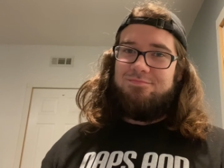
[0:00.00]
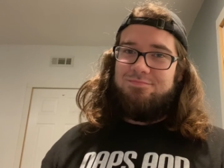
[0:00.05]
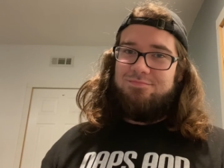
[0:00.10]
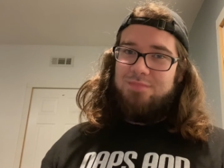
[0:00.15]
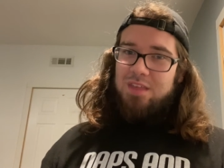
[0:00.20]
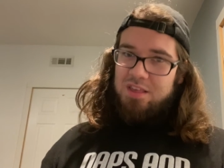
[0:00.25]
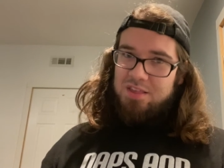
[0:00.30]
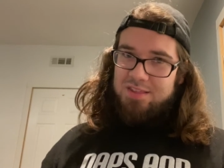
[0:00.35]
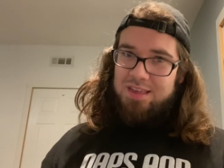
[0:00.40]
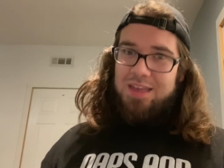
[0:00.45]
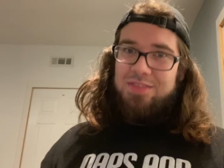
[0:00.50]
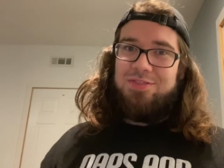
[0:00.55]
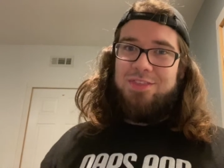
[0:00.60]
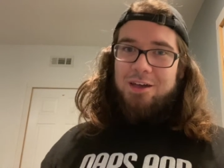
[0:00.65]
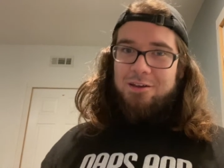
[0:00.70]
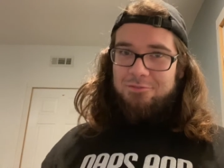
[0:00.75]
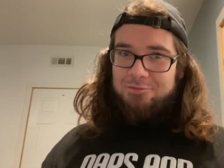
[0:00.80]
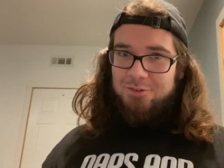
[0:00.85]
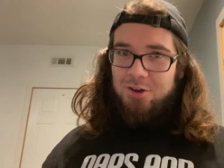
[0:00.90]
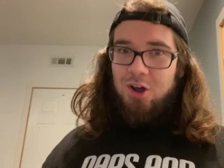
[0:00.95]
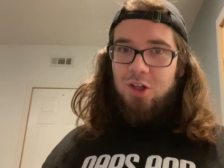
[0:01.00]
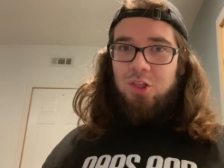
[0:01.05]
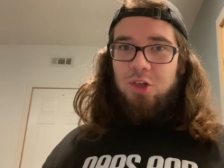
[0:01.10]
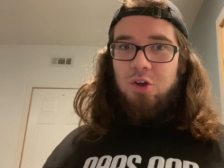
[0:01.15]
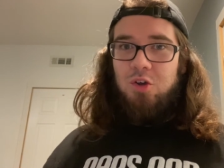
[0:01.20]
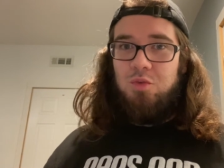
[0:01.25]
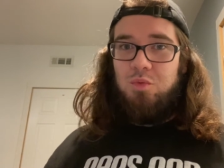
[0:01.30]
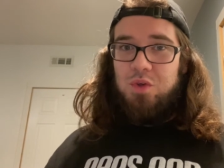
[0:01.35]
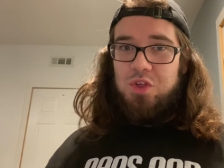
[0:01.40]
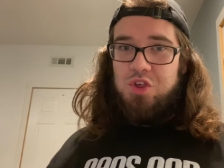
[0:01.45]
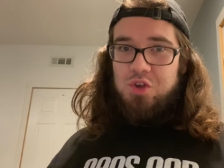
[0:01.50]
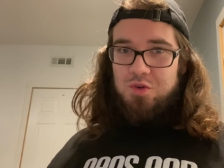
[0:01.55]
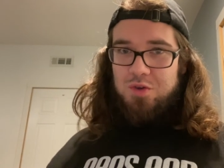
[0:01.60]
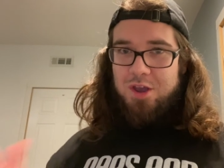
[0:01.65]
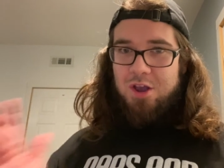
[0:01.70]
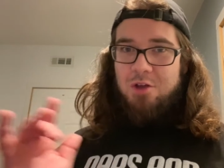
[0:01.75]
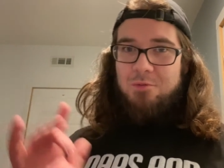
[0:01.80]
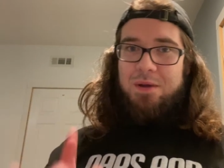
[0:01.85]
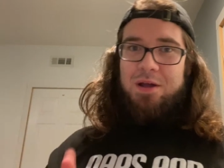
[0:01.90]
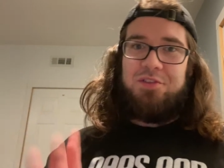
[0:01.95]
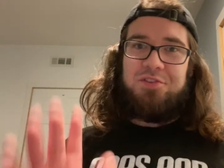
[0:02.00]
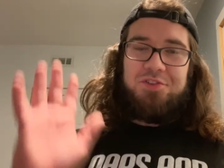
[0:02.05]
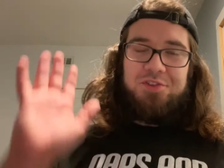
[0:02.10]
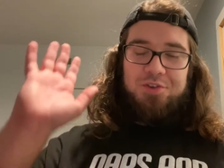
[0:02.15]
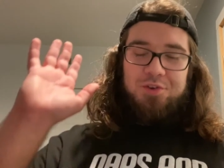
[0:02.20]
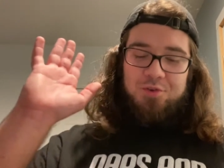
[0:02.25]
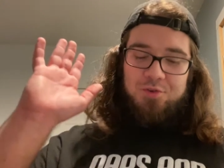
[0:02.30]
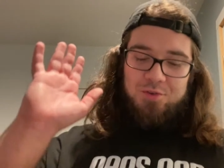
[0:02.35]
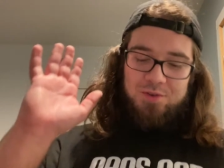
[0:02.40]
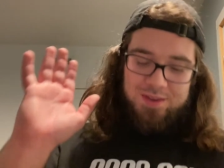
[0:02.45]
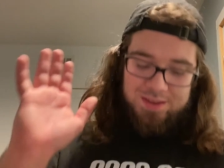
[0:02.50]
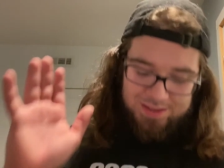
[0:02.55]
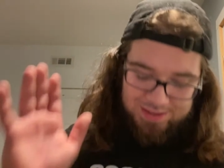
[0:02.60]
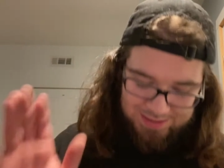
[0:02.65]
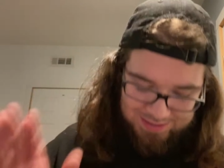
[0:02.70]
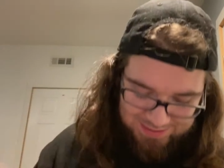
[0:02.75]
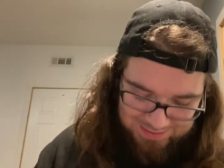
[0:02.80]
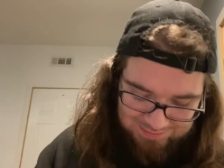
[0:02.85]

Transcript: the set that followed, which you'll hear about soon,